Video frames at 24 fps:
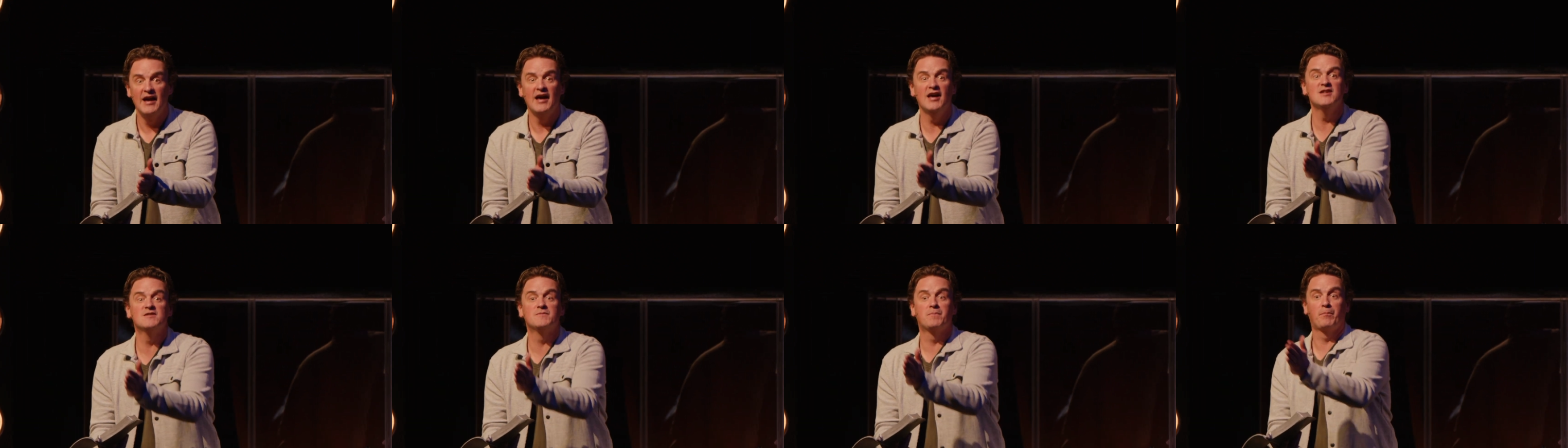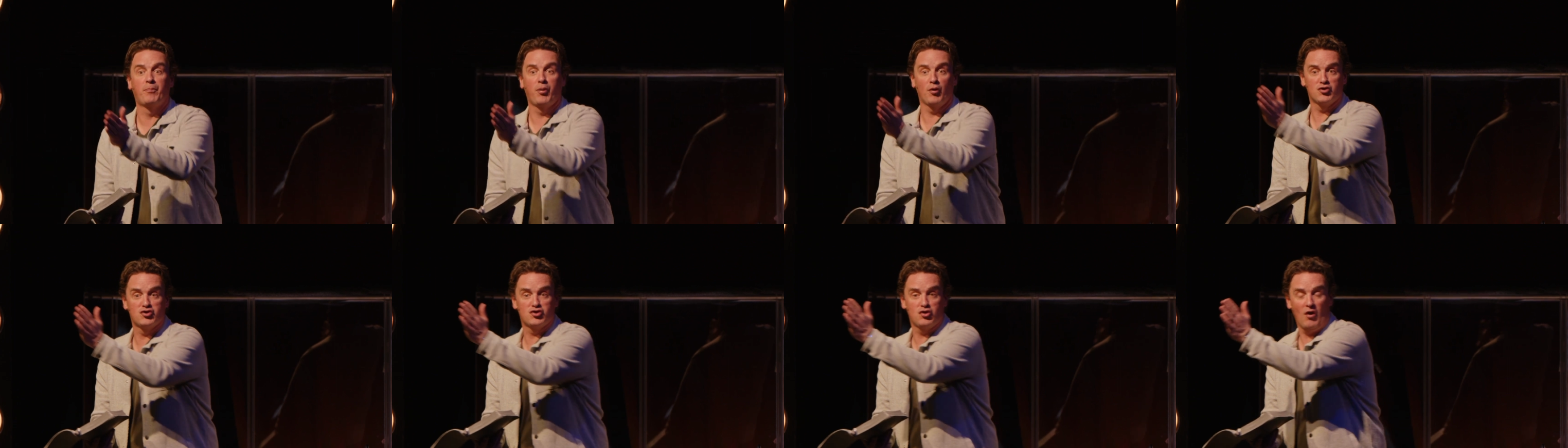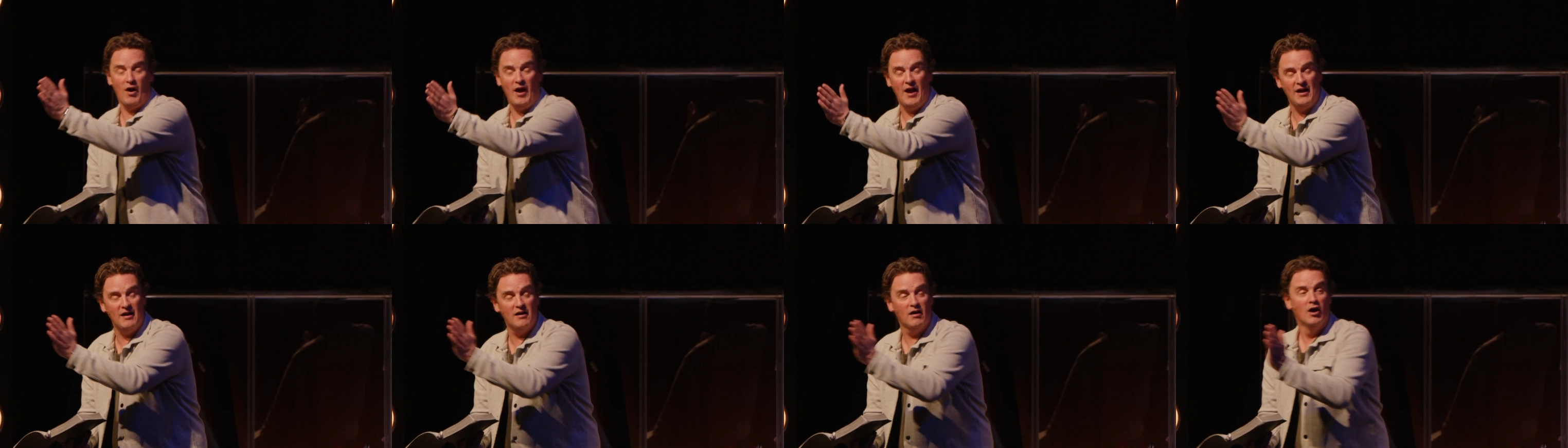he's
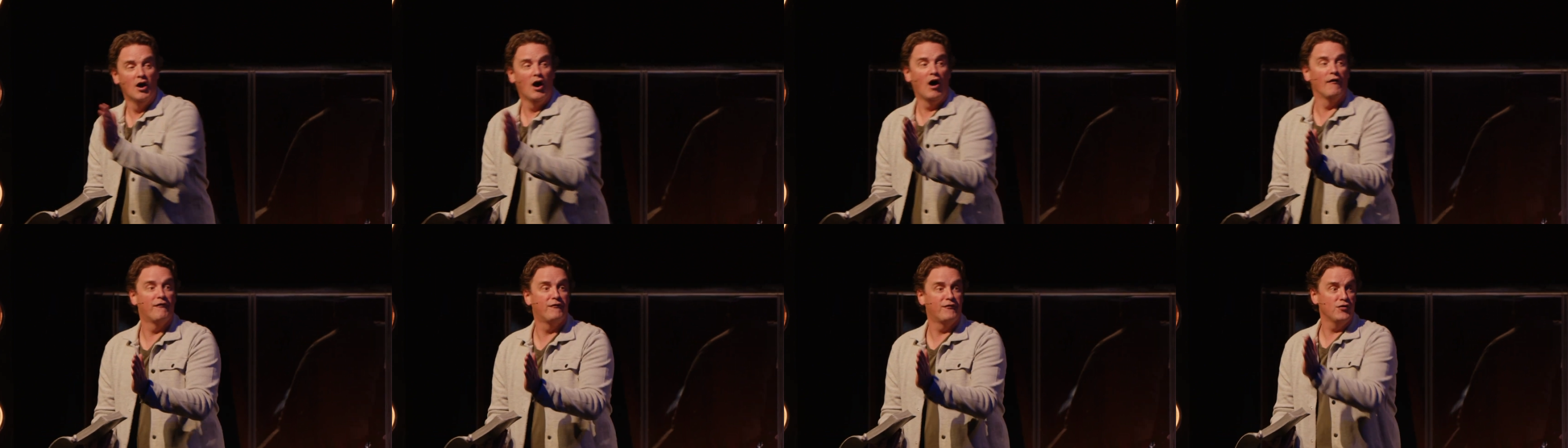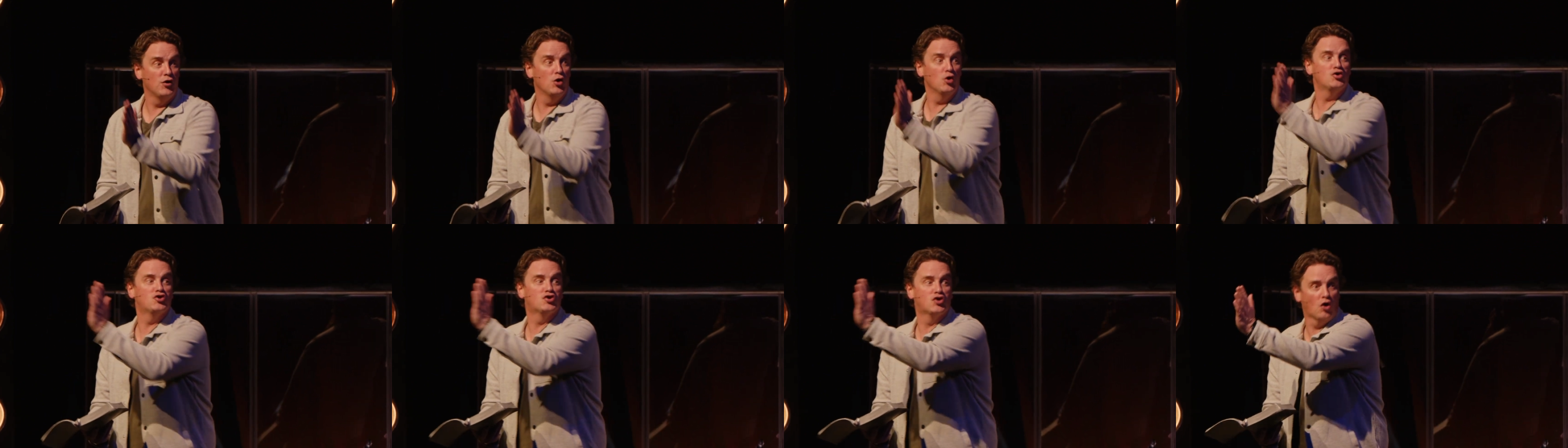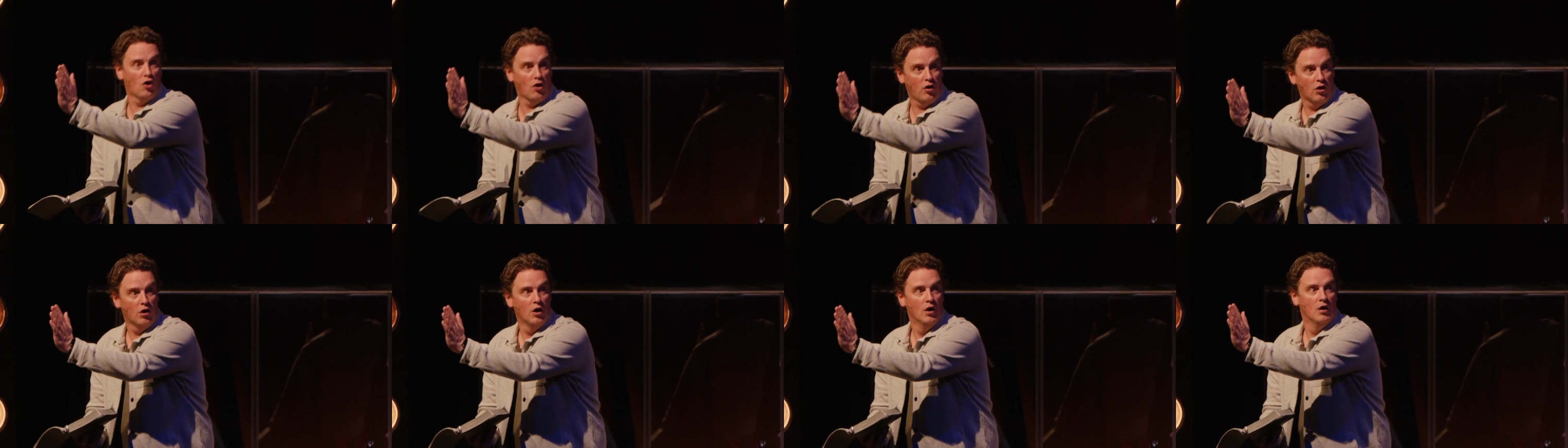portraying a
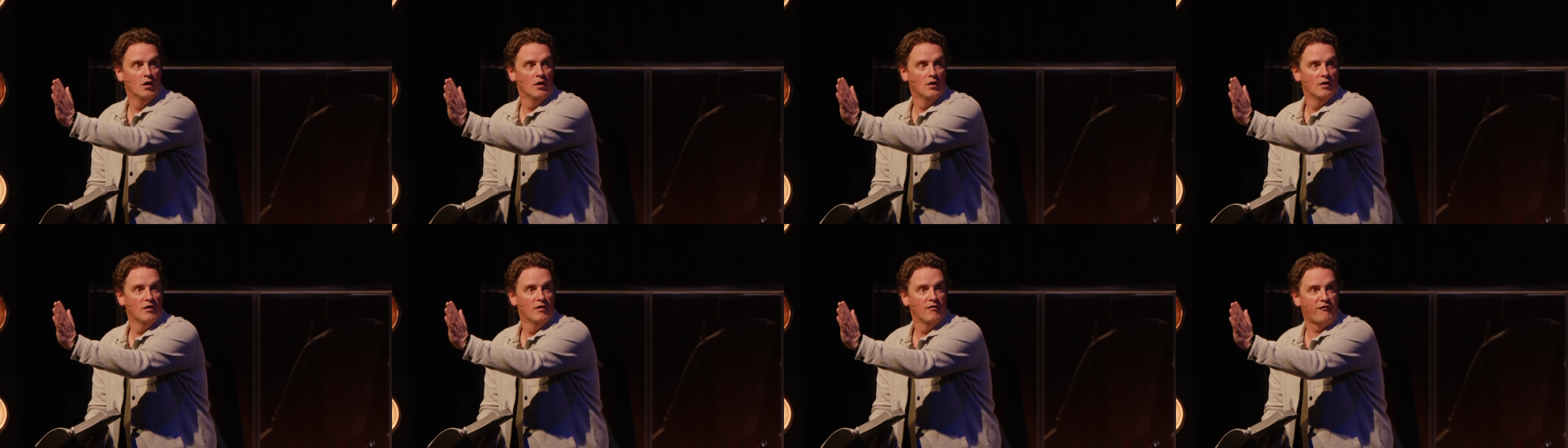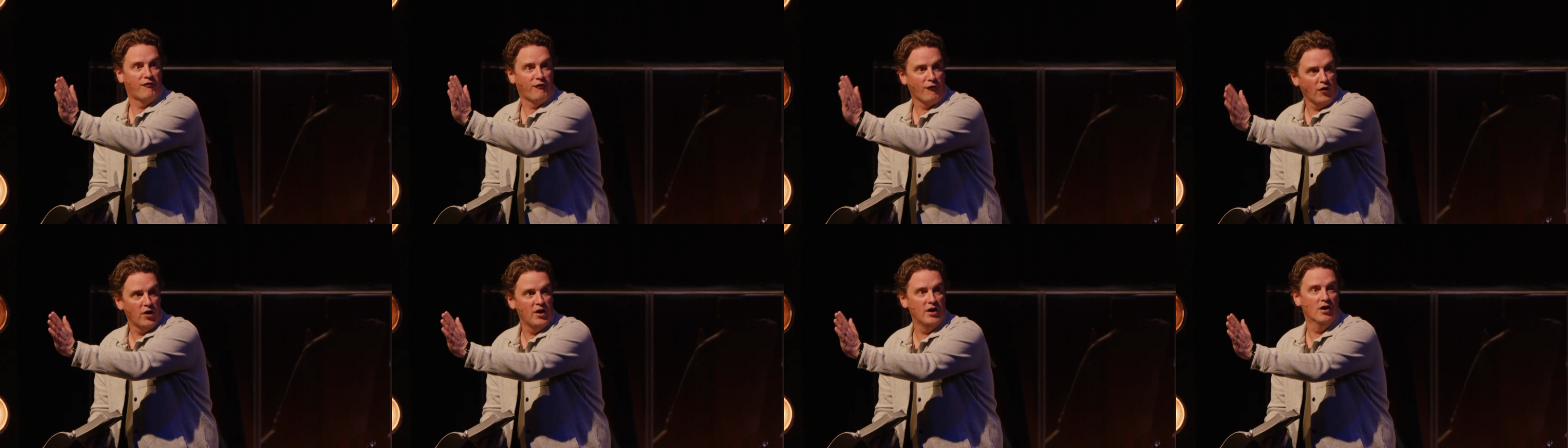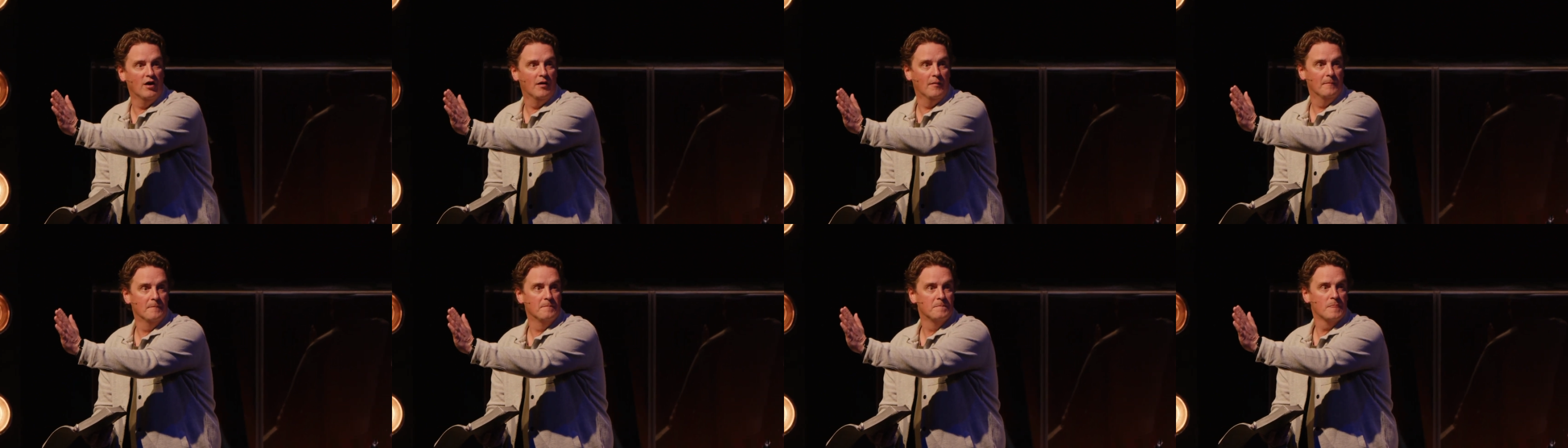future
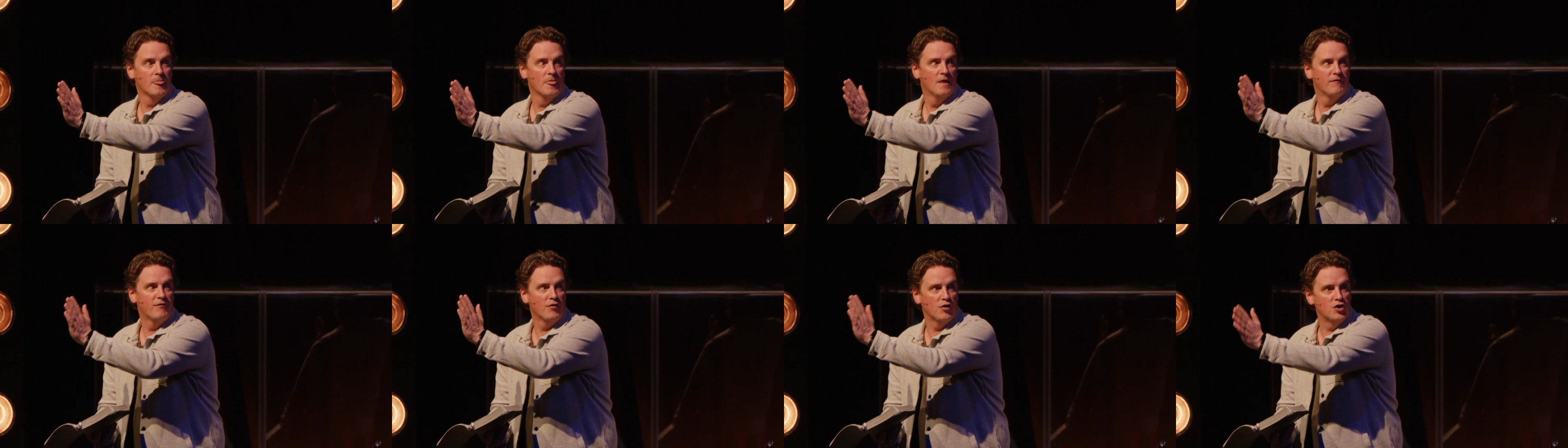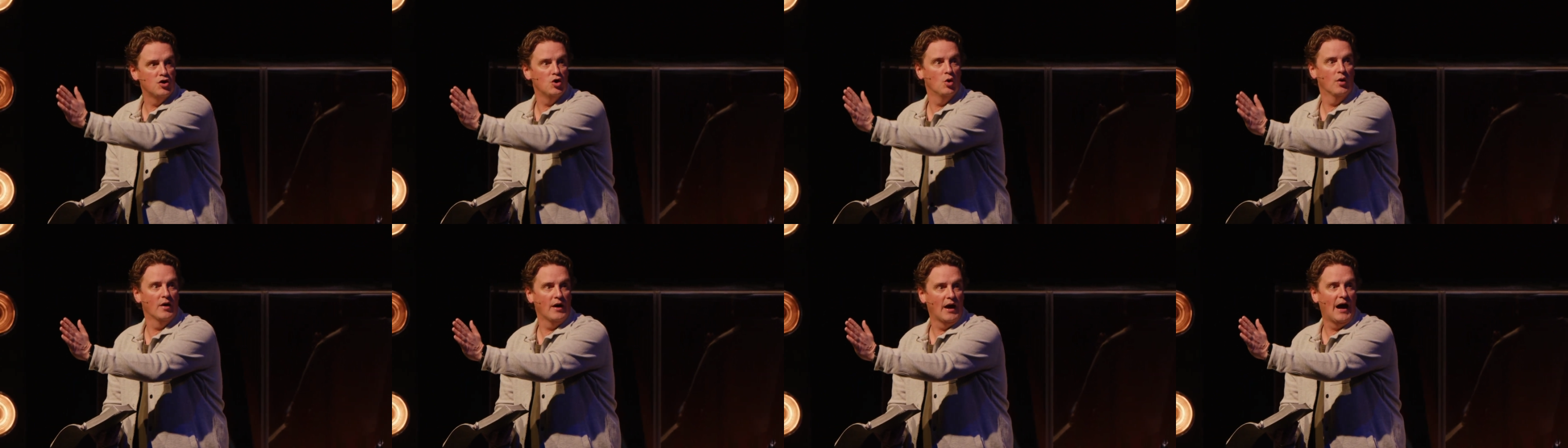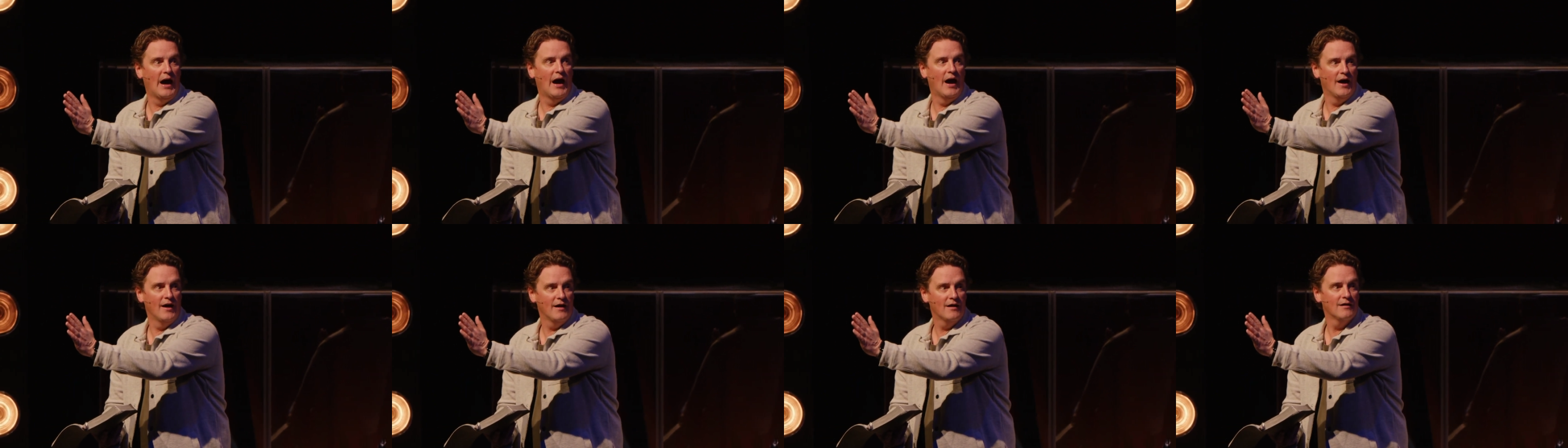freedom for you and
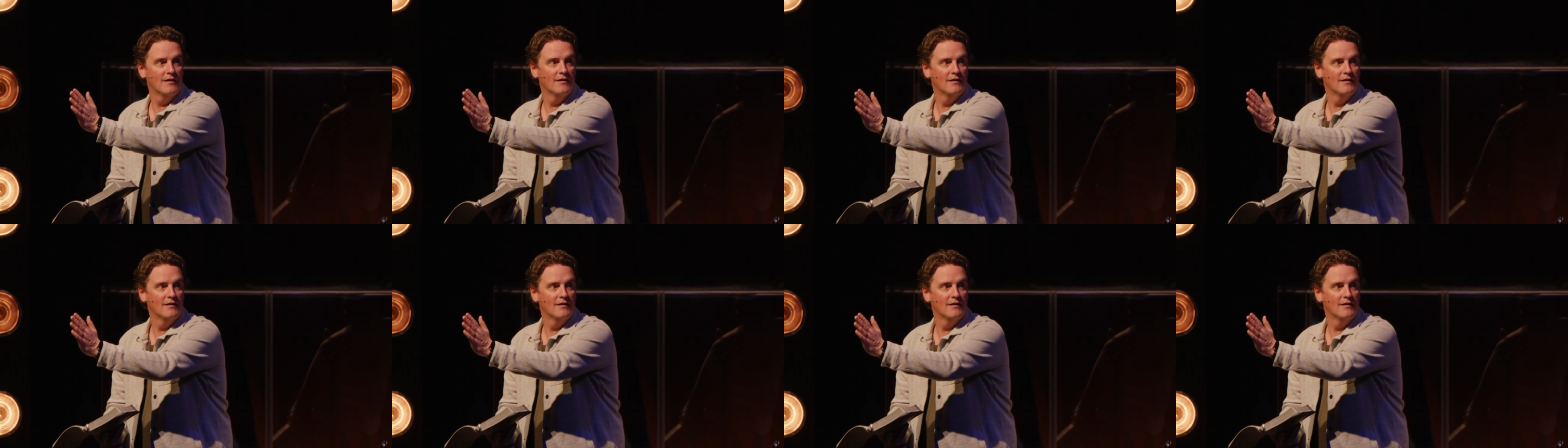I.